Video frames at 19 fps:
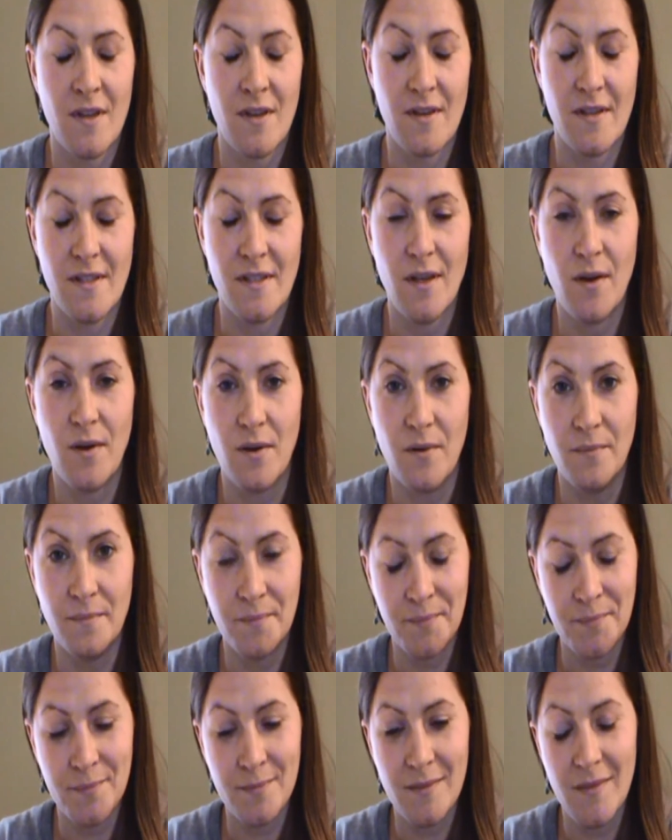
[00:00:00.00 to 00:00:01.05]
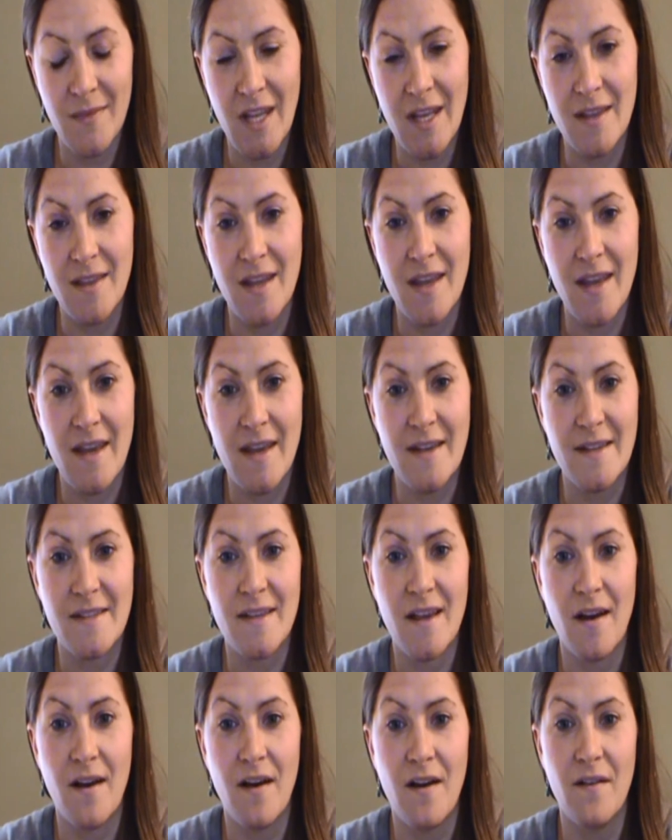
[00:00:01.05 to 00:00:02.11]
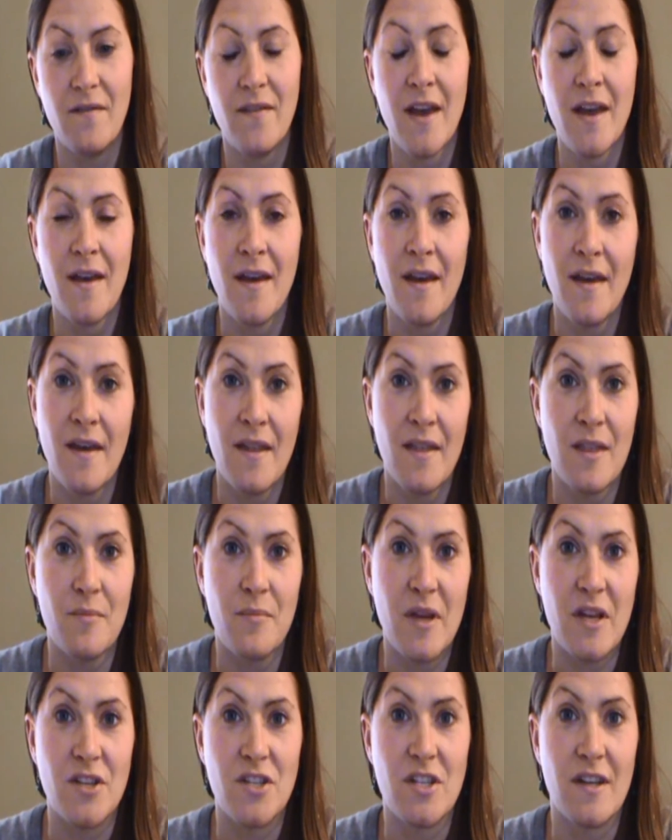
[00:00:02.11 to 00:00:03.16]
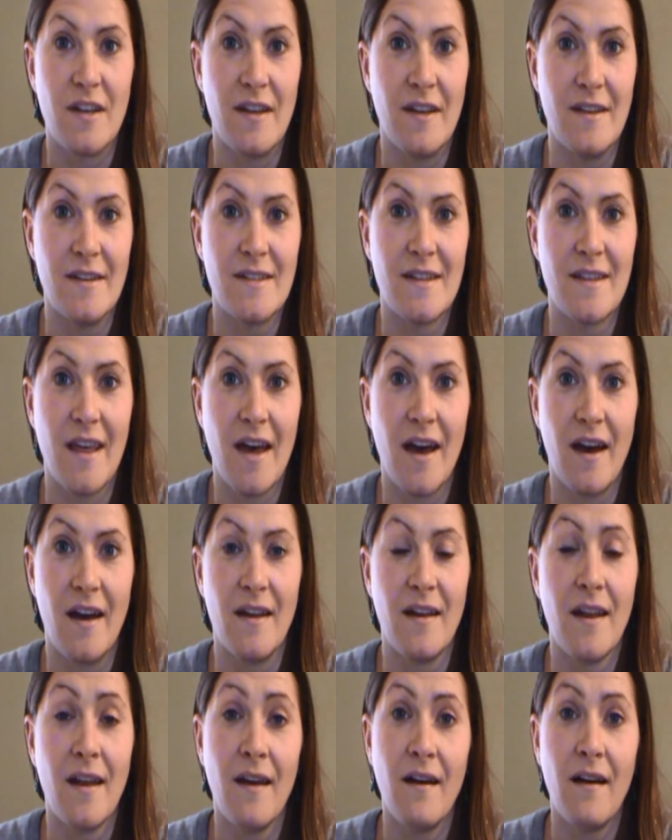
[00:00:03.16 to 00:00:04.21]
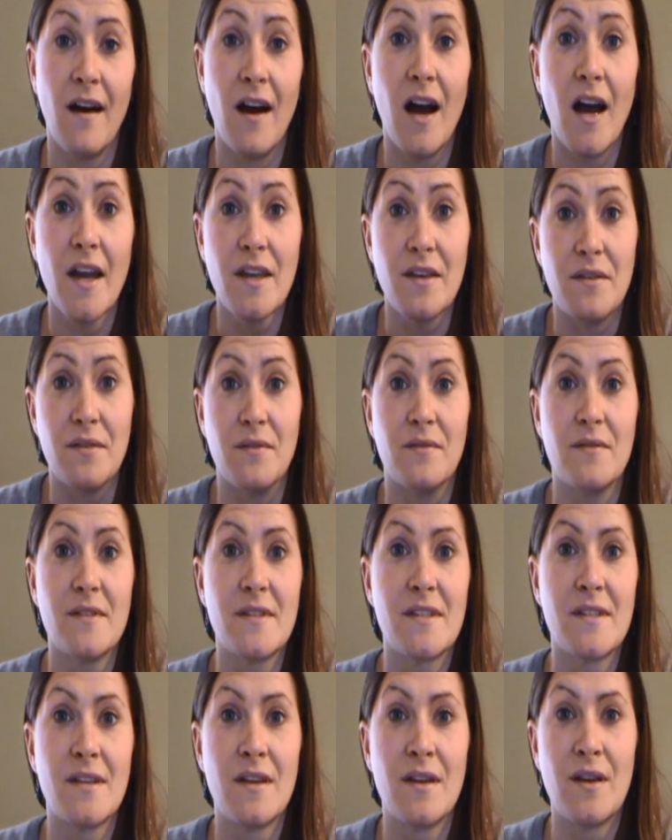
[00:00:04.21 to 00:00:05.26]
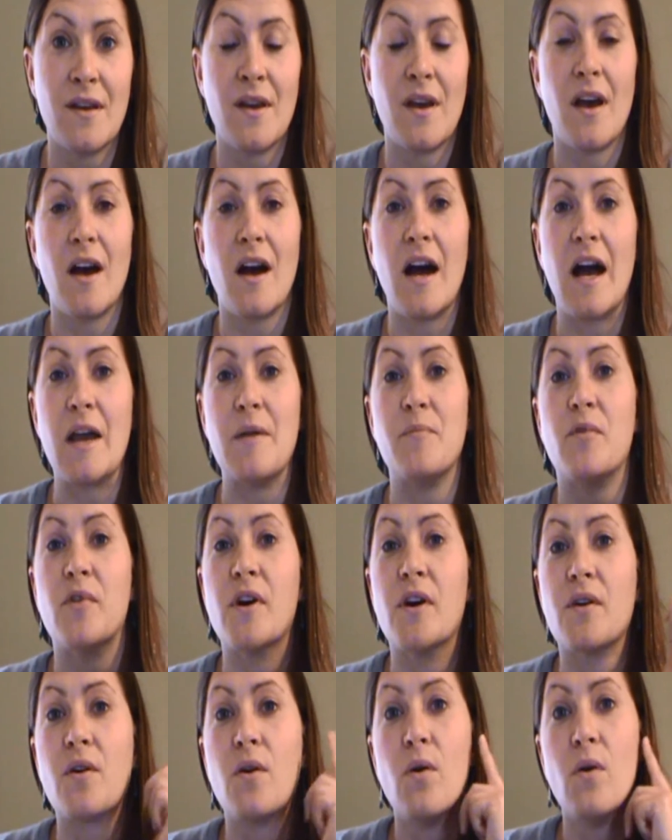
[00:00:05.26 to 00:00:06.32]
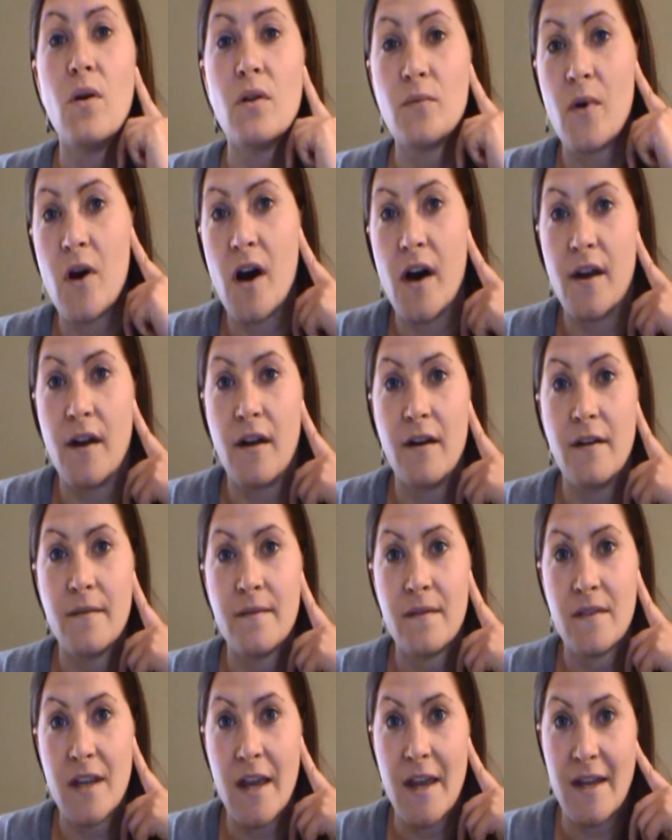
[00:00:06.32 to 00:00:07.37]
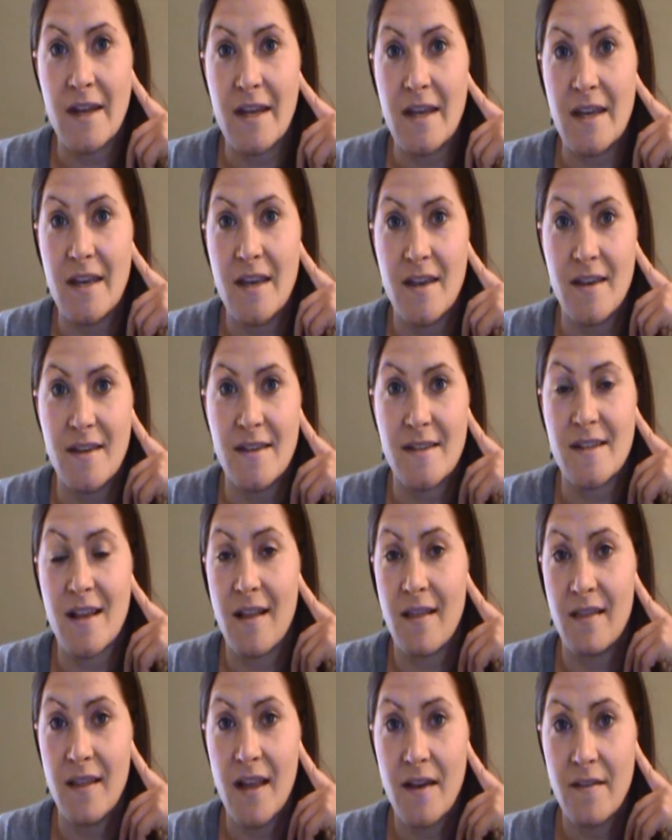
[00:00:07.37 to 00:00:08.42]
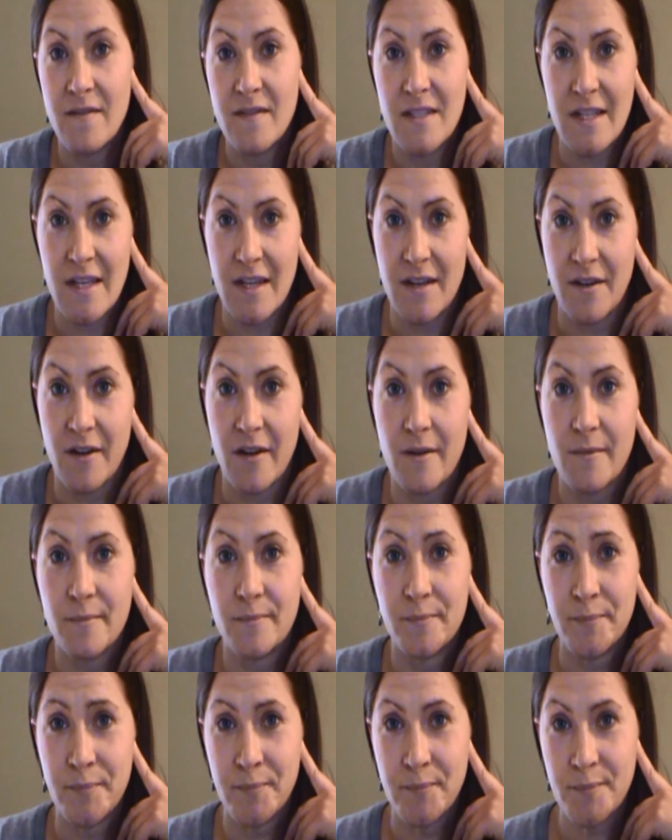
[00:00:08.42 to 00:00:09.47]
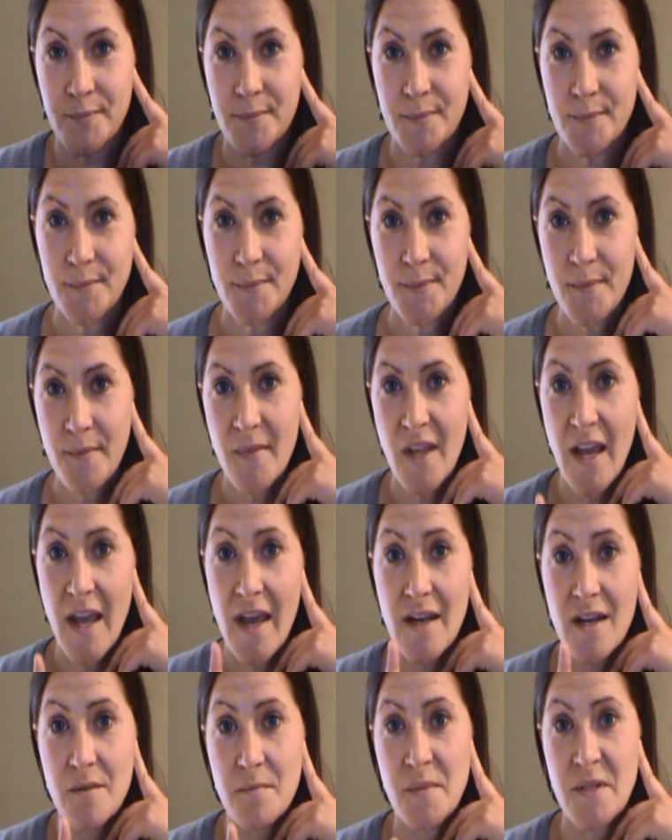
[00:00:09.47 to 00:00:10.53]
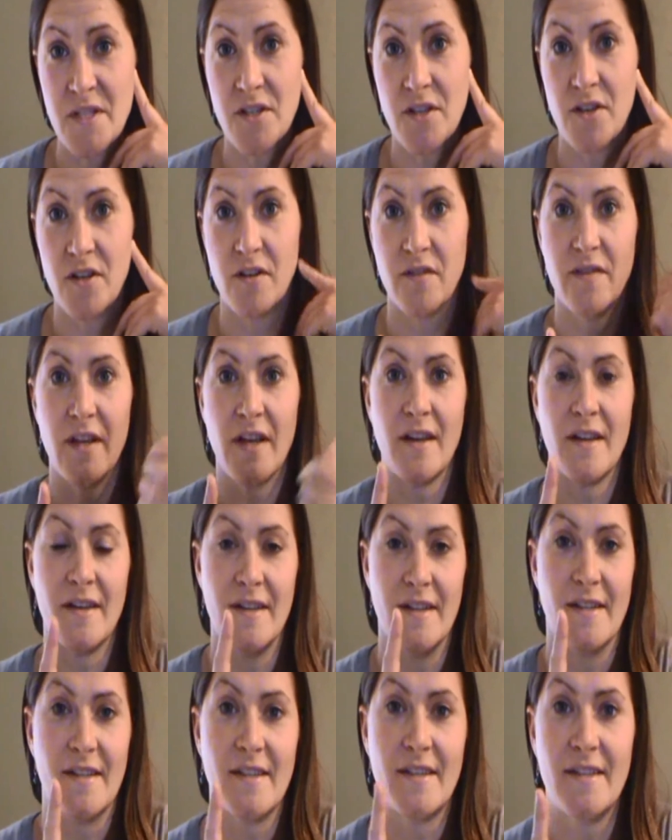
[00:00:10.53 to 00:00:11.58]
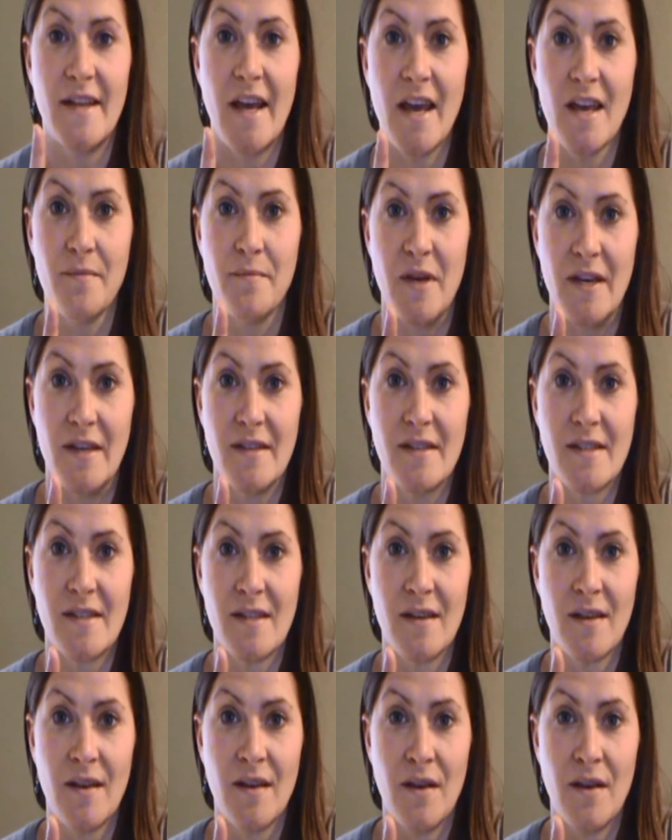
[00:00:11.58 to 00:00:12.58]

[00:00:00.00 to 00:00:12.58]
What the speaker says: So, in the case of the patient that I used, I put cold water in his left ear and observed nystagmus